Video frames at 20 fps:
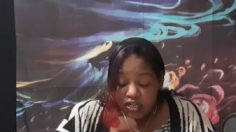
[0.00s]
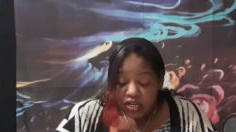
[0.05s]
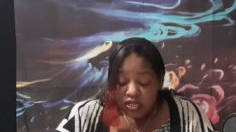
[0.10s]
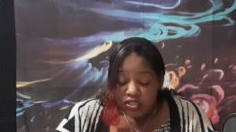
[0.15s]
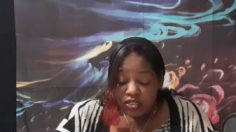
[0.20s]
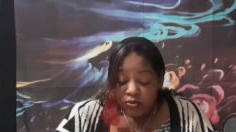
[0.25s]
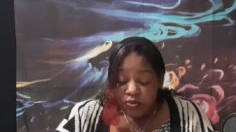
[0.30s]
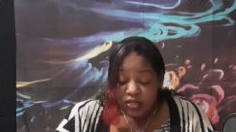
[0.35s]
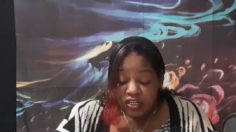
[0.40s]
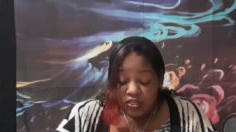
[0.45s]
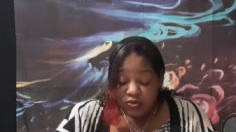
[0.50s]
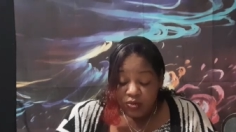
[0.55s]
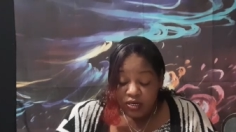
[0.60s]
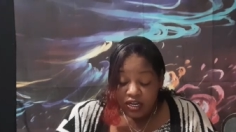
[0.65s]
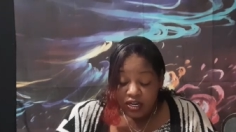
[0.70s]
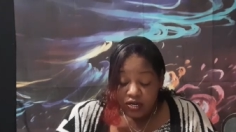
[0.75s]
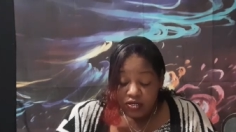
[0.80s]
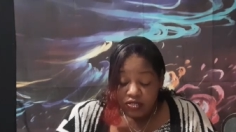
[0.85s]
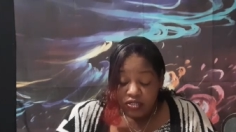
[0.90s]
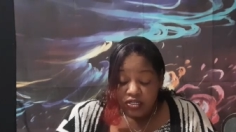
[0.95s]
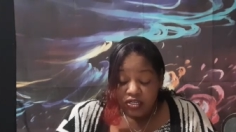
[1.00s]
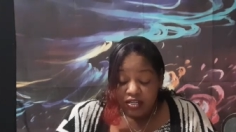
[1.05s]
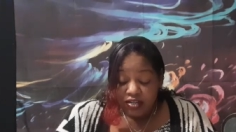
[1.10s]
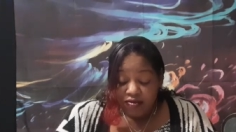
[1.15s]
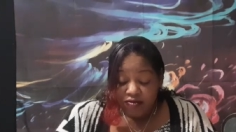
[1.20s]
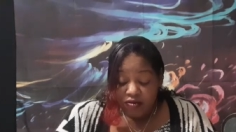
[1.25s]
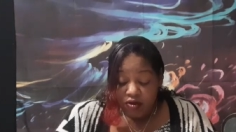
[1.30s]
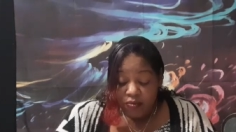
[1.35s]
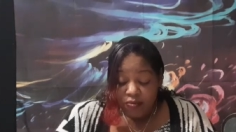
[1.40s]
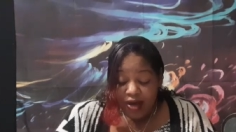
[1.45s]
So please be here to
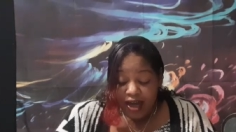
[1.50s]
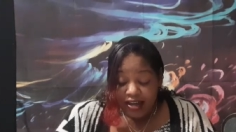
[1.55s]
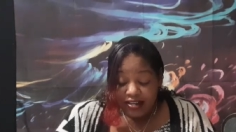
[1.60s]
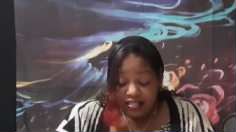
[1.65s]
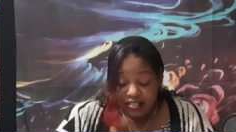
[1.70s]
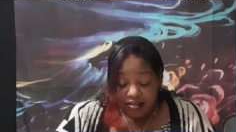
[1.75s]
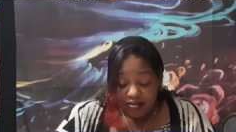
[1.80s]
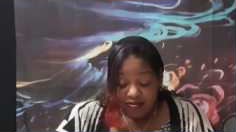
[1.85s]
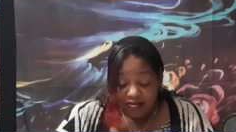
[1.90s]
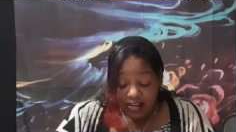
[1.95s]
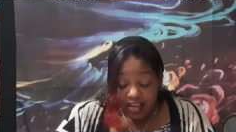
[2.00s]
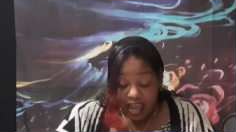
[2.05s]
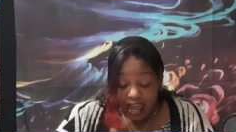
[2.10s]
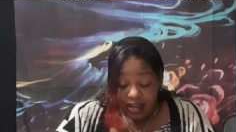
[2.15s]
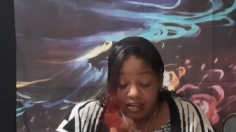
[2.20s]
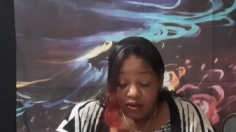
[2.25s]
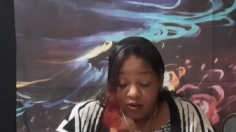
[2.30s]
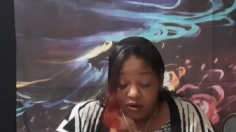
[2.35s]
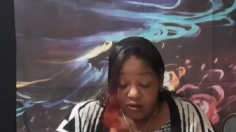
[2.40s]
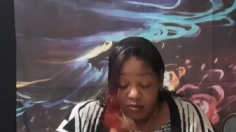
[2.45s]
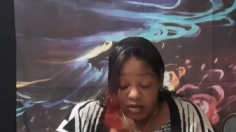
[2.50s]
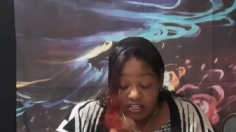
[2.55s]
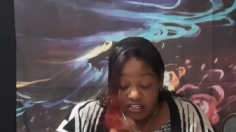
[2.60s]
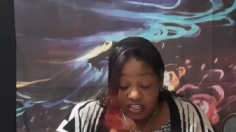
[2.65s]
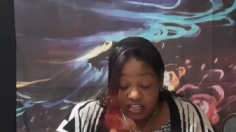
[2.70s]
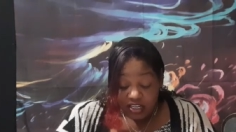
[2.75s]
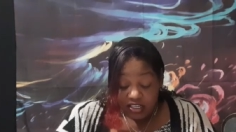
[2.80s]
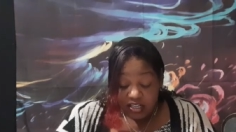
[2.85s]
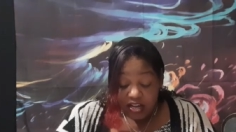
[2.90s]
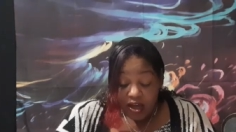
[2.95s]
deliver a positive and accurate
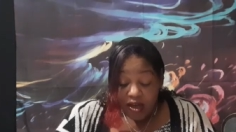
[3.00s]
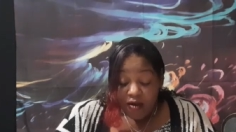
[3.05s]
message